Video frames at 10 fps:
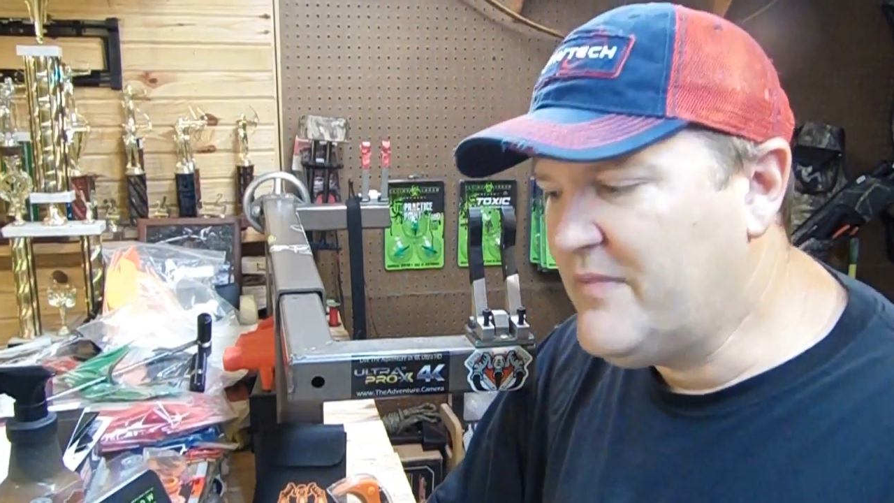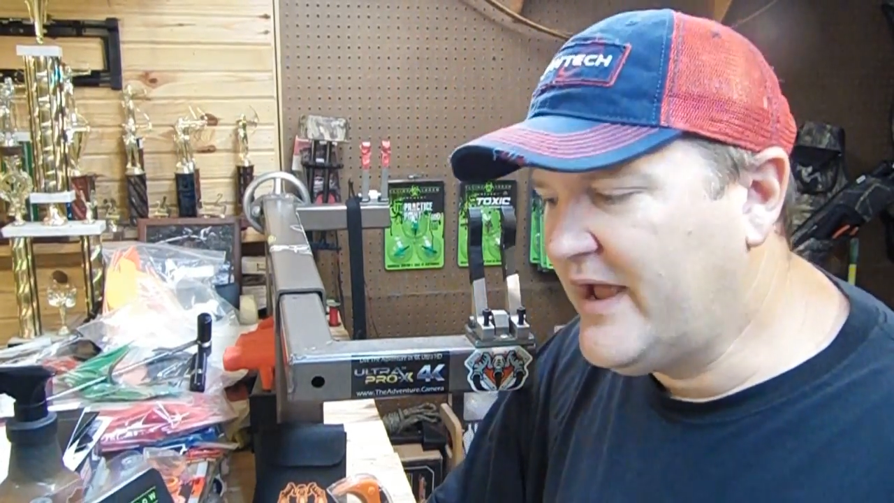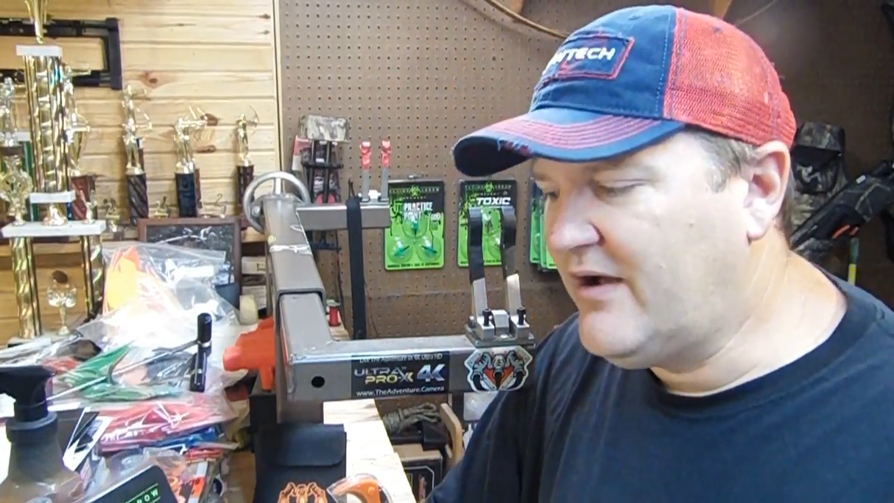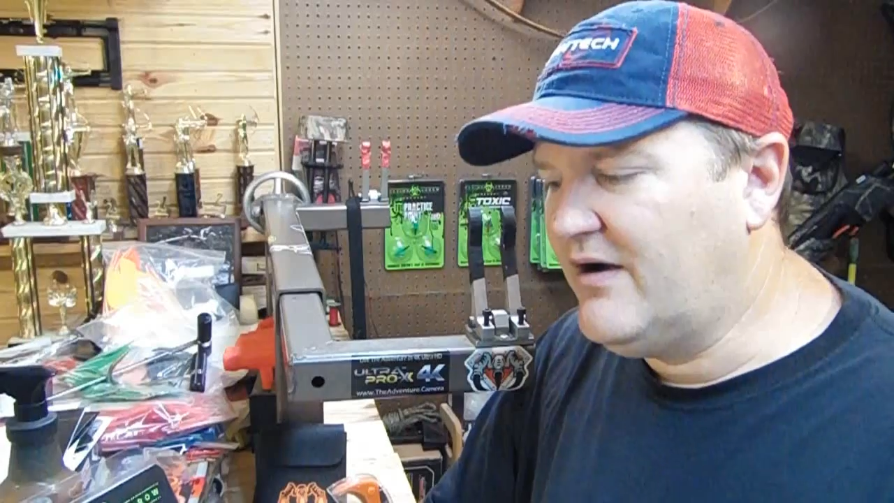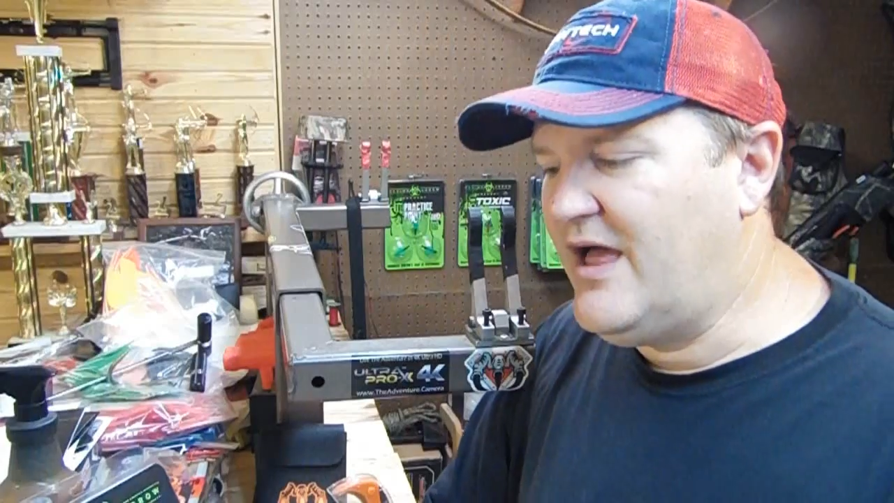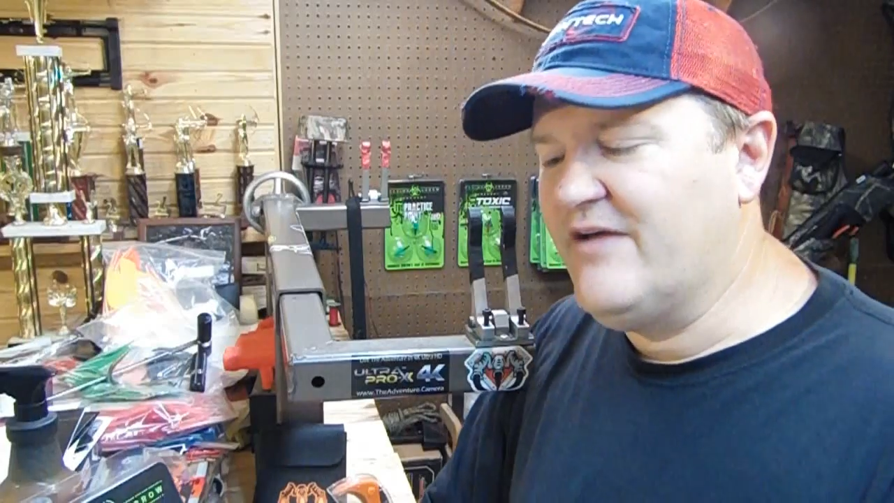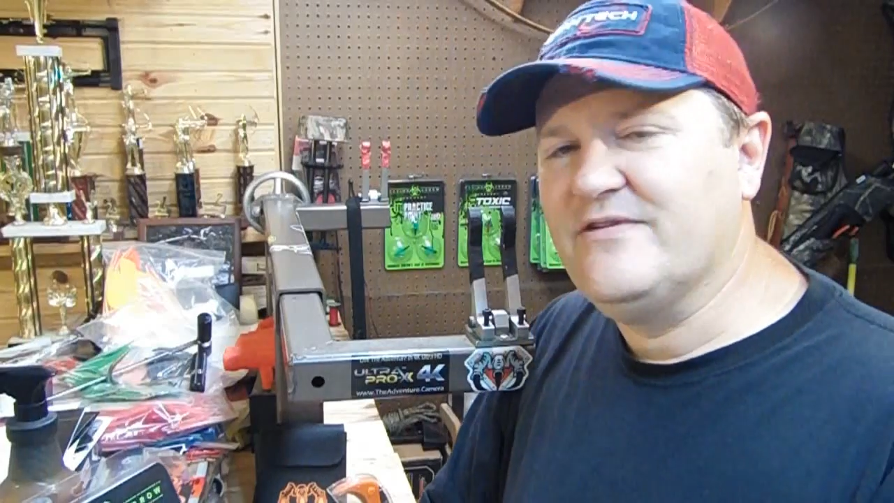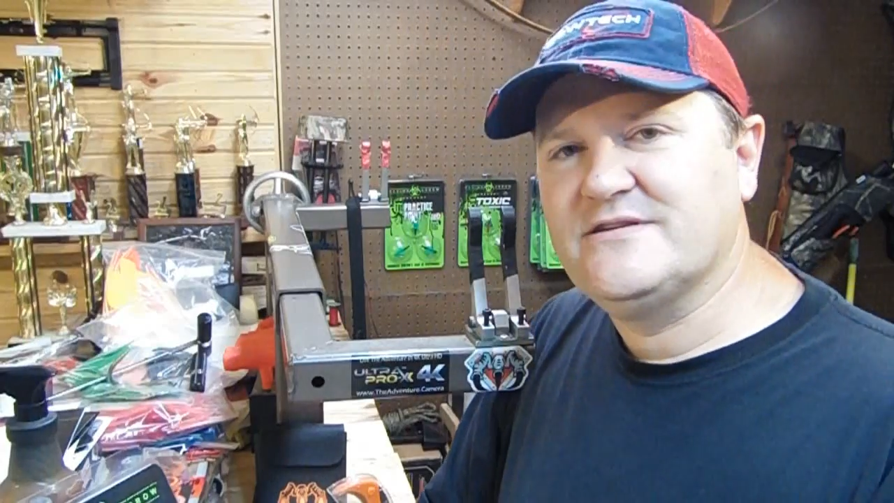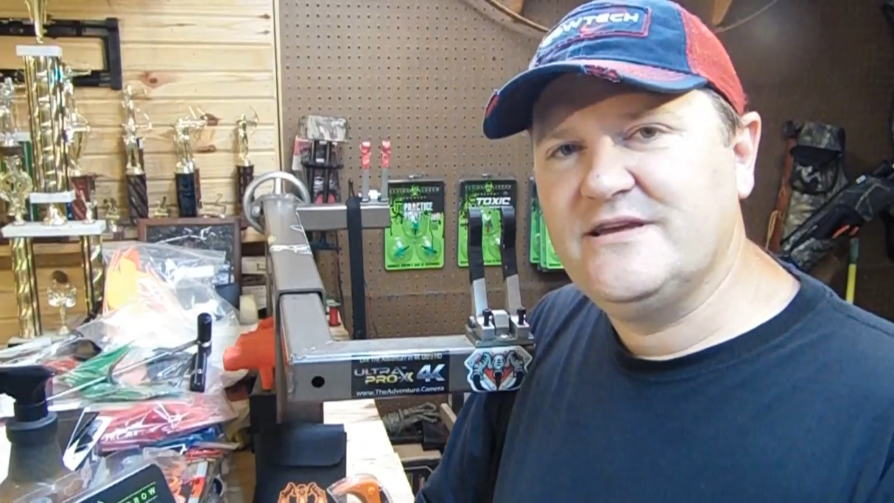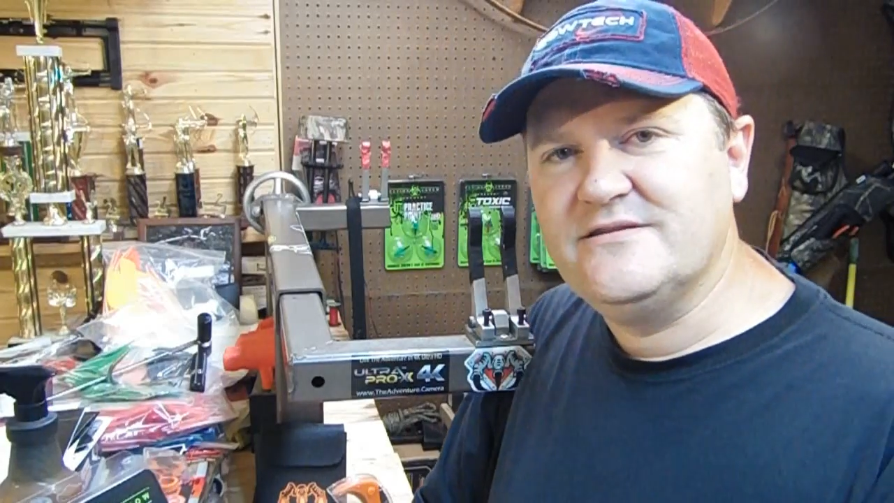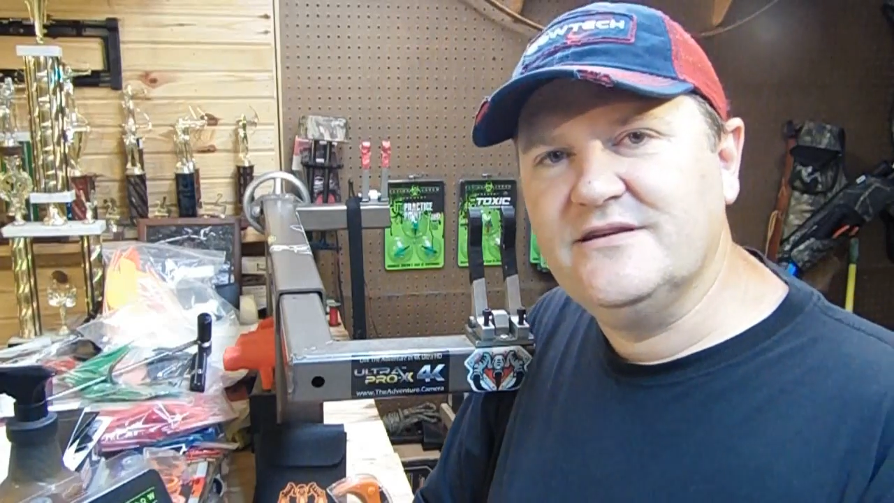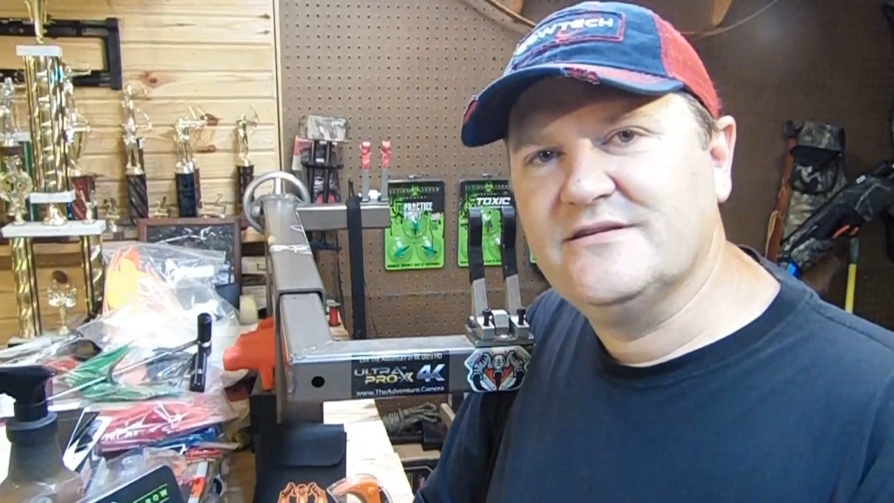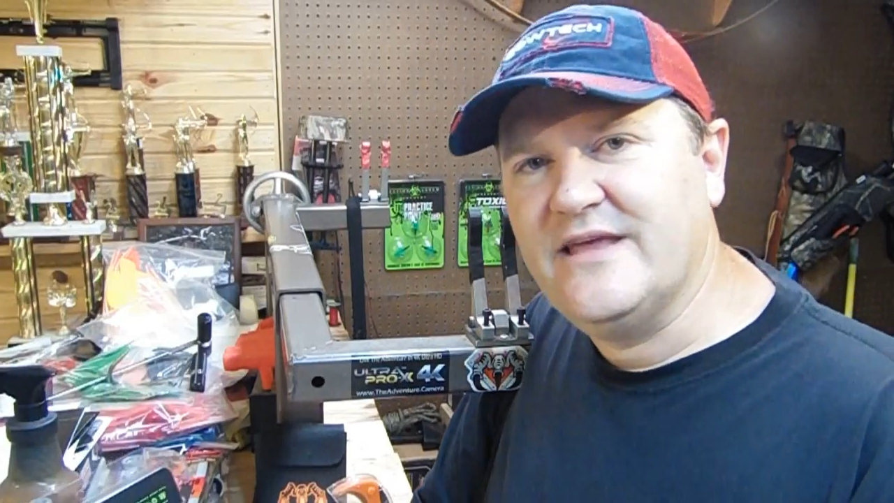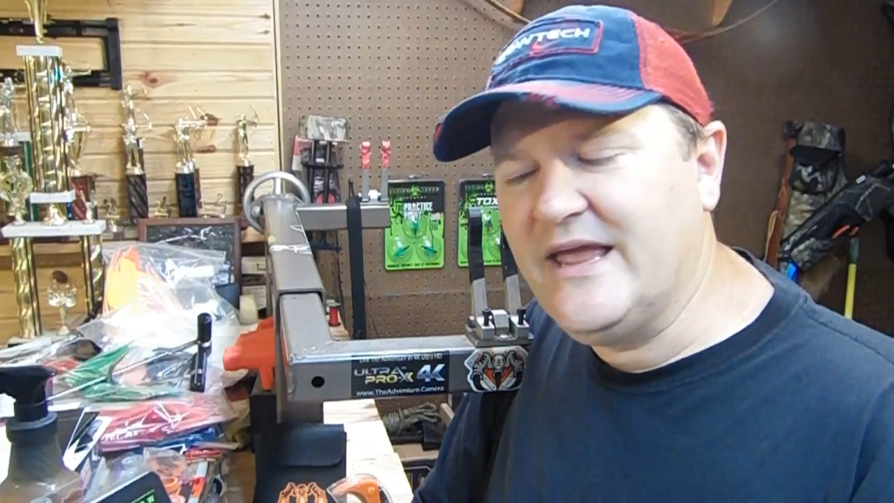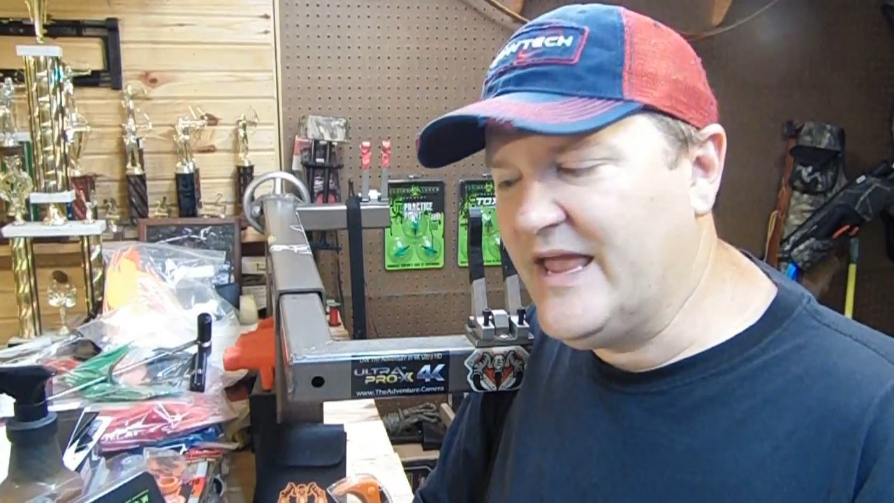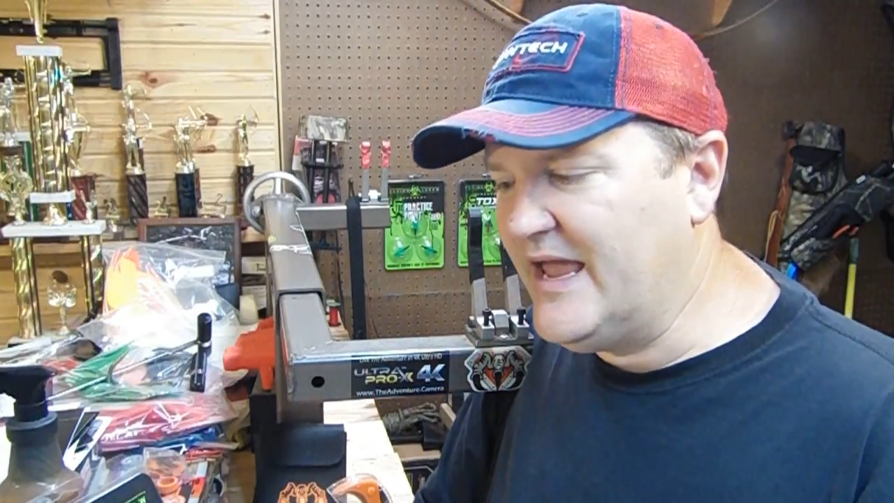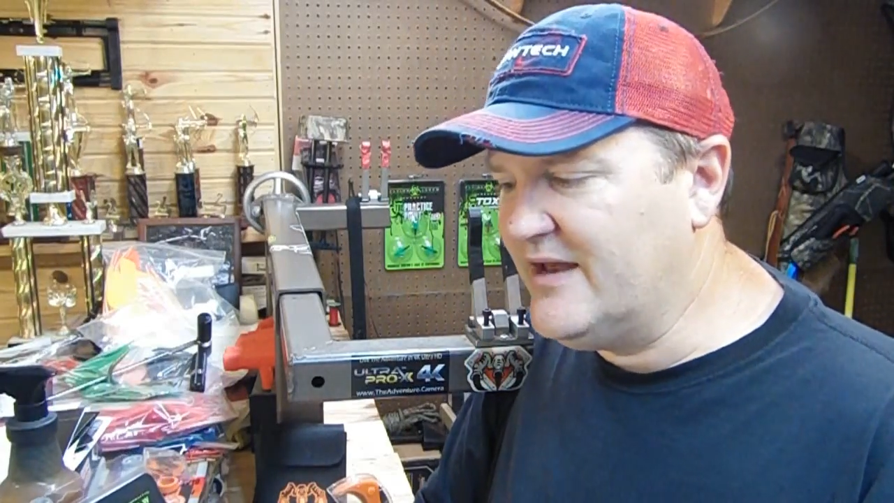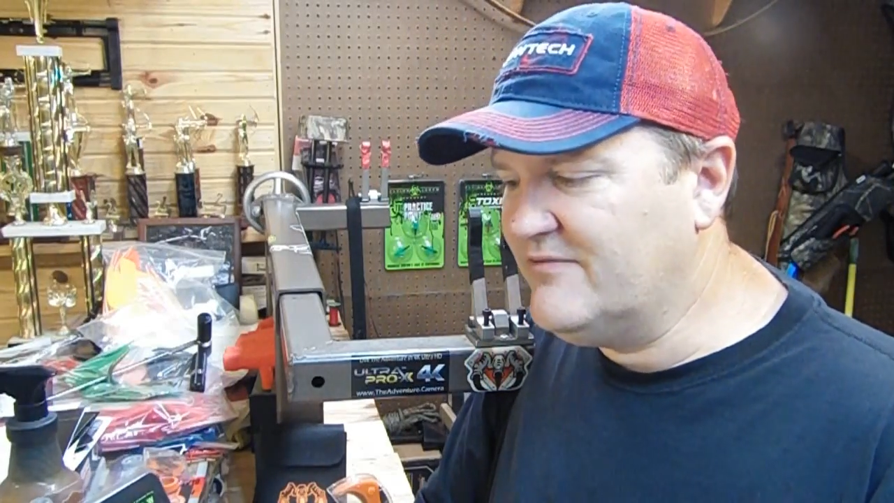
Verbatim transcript: make our life as easy as they can,